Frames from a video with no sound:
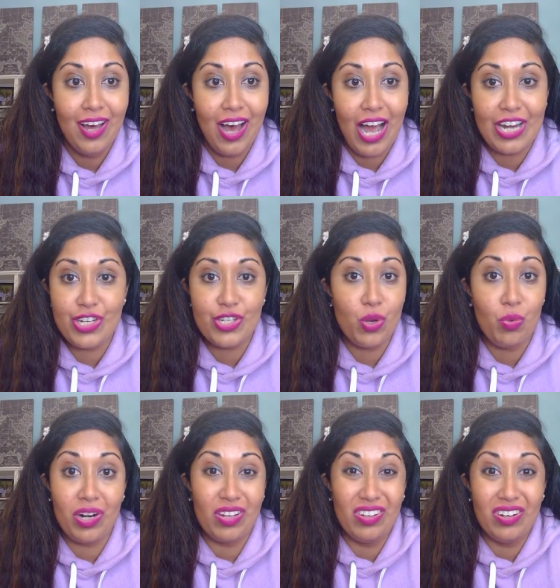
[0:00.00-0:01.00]
I just don't
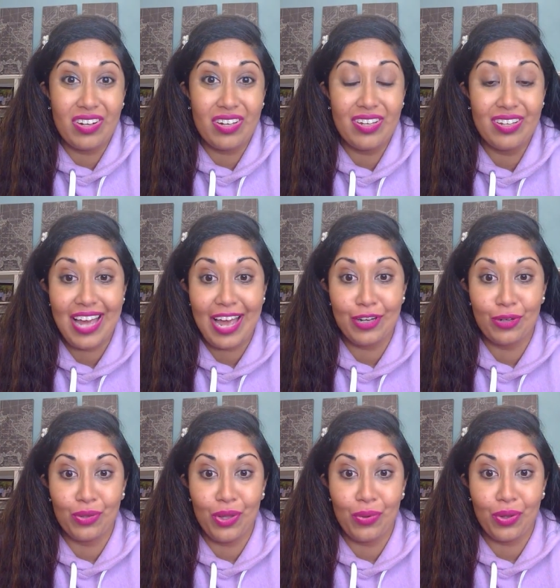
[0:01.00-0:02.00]
want to look
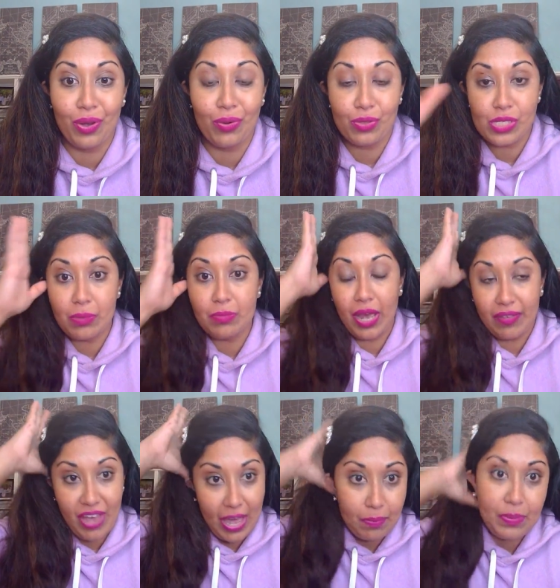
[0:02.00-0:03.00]
your logo. Some I've
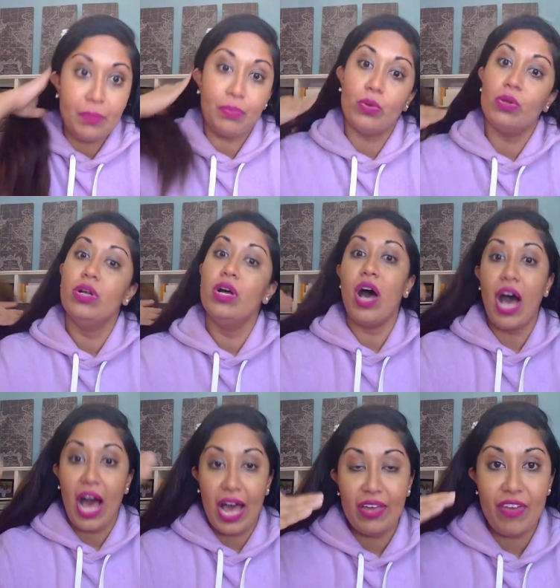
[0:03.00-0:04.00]
had people,
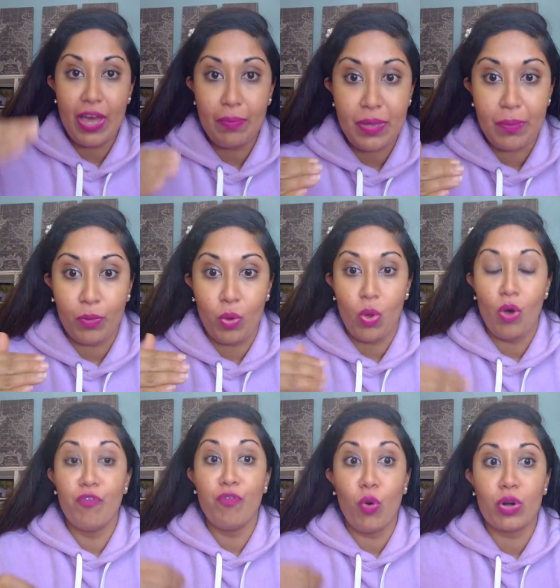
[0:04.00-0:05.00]
I've had people
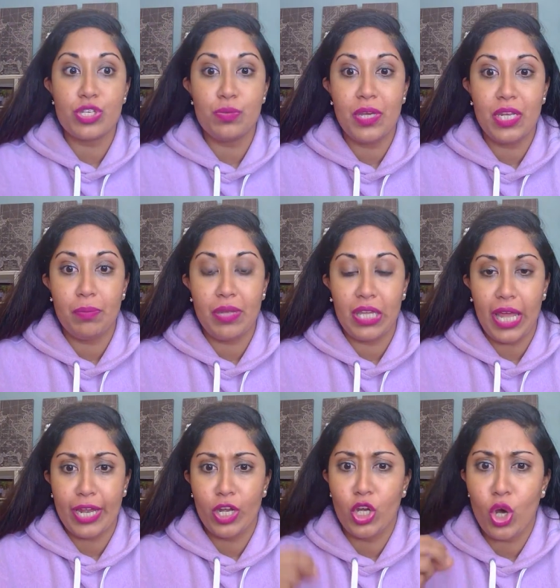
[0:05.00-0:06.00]
force me to be
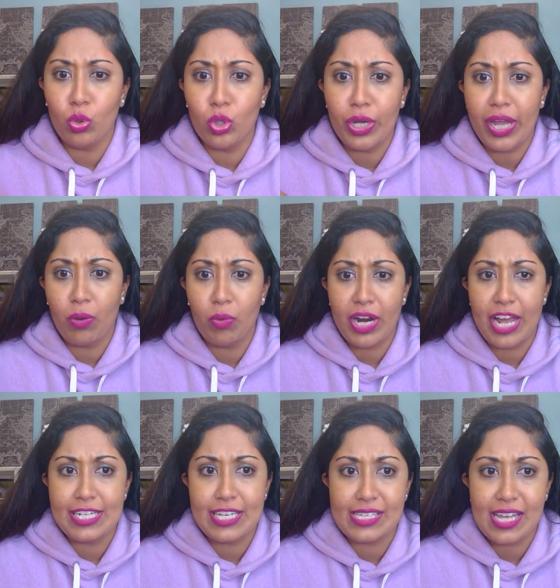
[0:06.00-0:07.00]
like, go look at what I
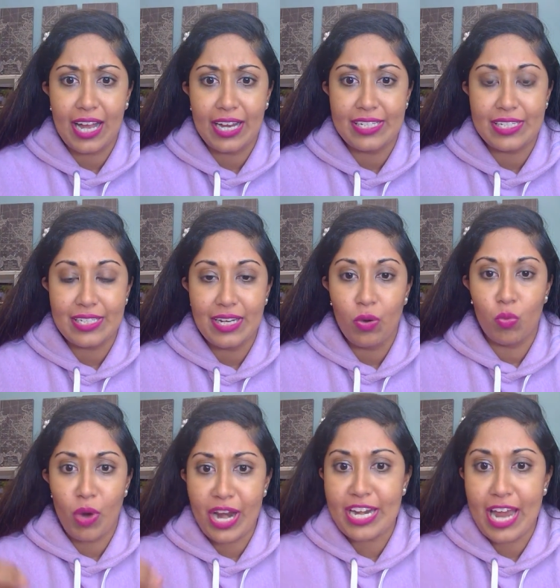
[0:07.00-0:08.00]
designed
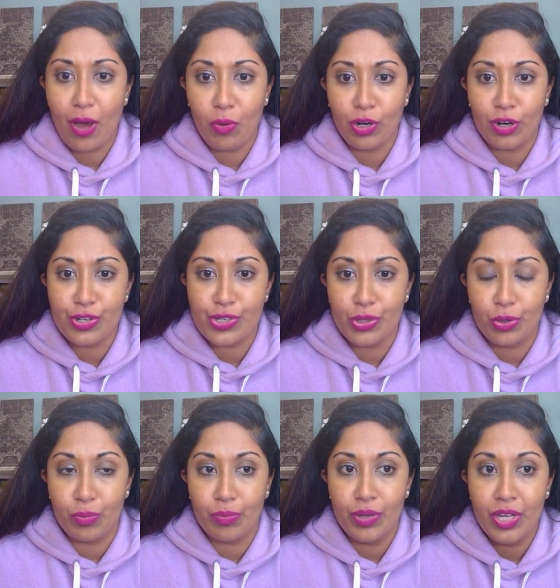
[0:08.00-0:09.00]
right now on our
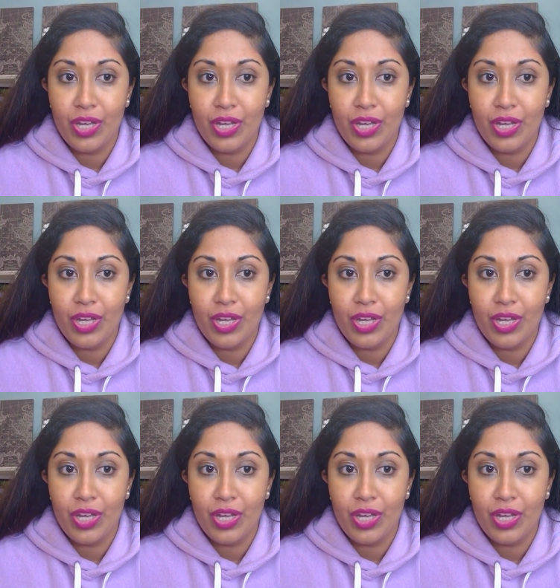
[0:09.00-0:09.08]
Zoom.